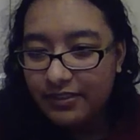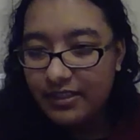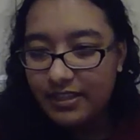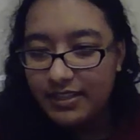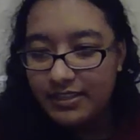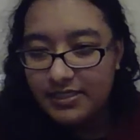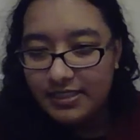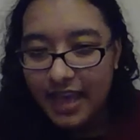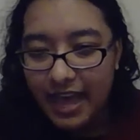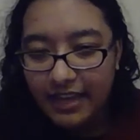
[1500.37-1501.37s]
a
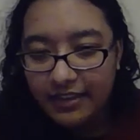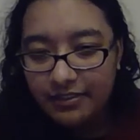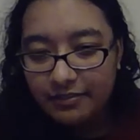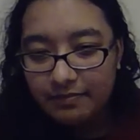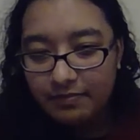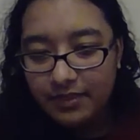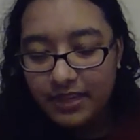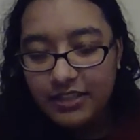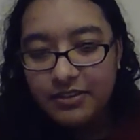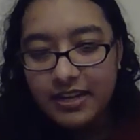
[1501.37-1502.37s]
Slack
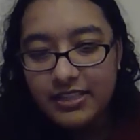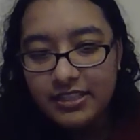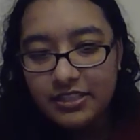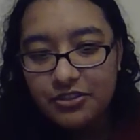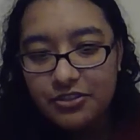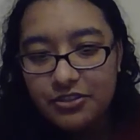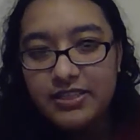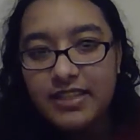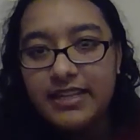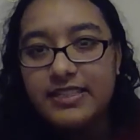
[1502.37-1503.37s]
that you guys can join.
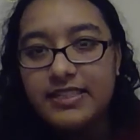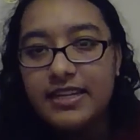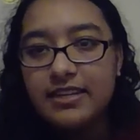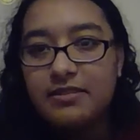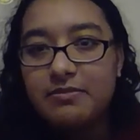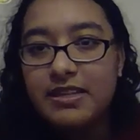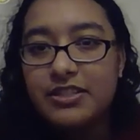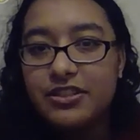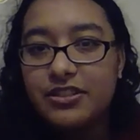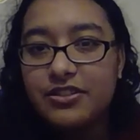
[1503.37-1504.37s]
Slack is like a
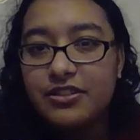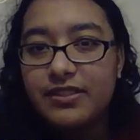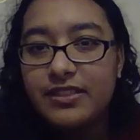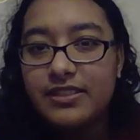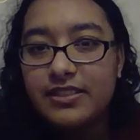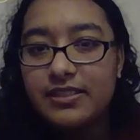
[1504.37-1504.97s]
messaging service.